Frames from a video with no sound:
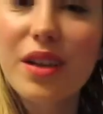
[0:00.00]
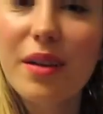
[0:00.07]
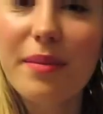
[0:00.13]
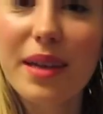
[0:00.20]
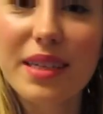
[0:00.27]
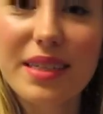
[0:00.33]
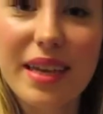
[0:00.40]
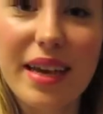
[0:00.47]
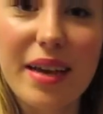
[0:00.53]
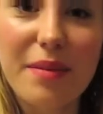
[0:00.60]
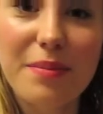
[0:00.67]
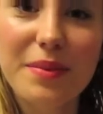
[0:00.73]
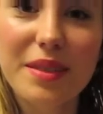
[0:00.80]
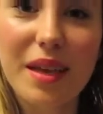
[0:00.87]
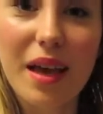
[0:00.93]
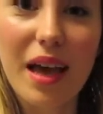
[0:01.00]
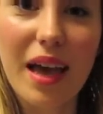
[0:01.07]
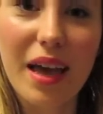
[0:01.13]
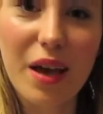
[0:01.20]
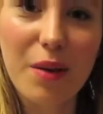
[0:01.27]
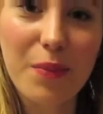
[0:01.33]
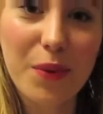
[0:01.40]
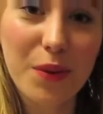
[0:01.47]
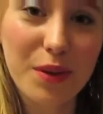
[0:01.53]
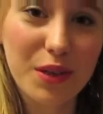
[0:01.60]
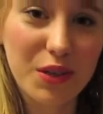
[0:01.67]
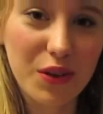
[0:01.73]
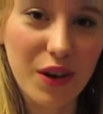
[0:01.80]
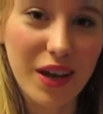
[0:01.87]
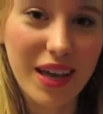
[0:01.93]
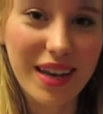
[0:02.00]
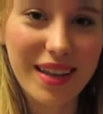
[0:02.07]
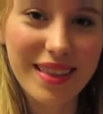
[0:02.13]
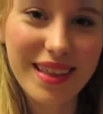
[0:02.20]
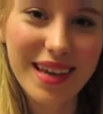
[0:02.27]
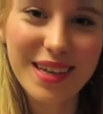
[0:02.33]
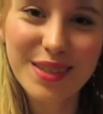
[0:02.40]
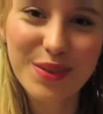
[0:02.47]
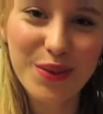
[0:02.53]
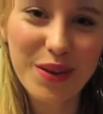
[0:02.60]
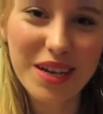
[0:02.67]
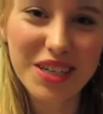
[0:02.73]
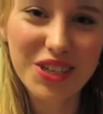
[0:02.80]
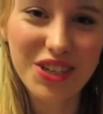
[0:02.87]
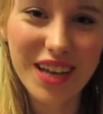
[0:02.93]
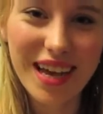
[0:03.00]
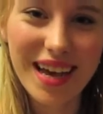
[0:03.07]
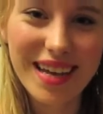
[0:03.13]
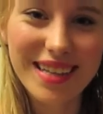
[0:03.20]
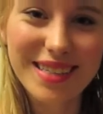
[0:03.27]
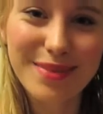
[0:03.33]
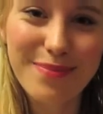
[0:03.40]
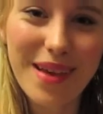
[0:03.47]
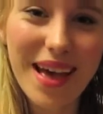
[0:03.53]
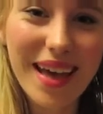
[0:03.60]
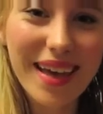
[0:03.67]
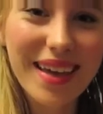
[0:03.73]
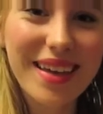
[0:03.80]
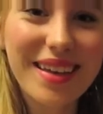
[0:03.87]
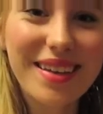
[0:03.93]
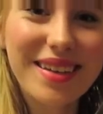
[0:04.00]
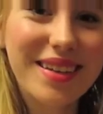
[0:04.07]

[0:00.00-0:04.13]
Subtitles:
are all my tips. I hope you enjoyed, and thanks for watching, guys. Bye!